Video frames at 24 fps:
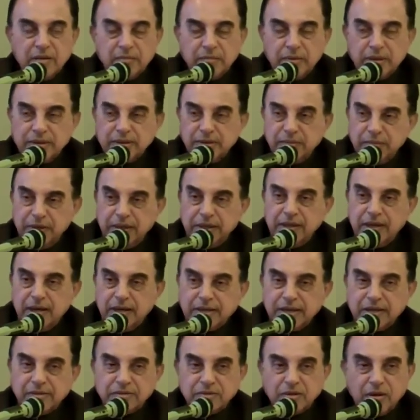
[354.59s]
But the
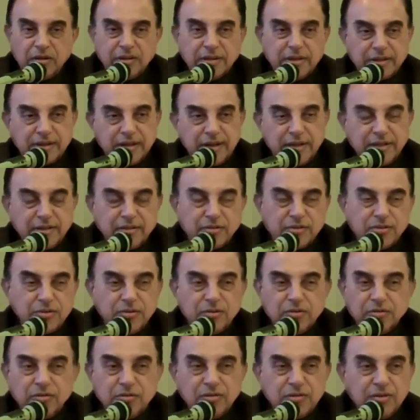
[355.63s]
media gives all the credit
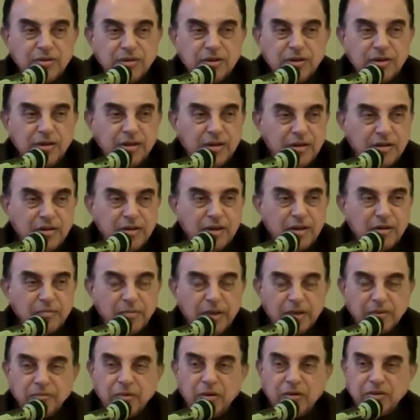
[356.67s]
to
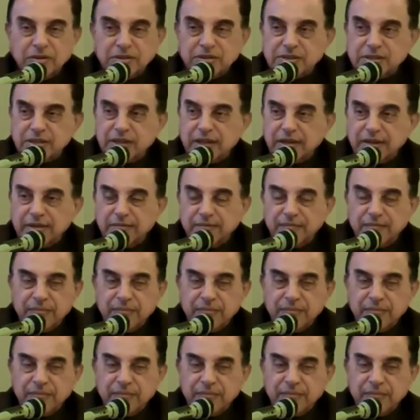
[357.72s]
Manmohan Singh